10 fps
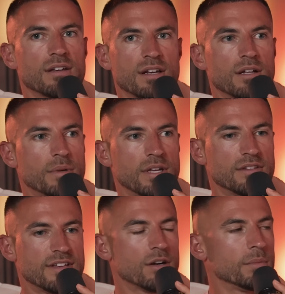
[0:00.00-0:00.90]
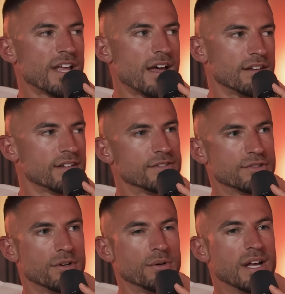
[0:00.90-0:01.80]
and I'll be a terrible dad.
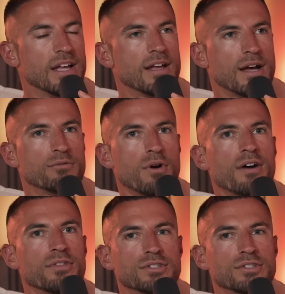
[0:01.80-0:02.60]
So I'd rather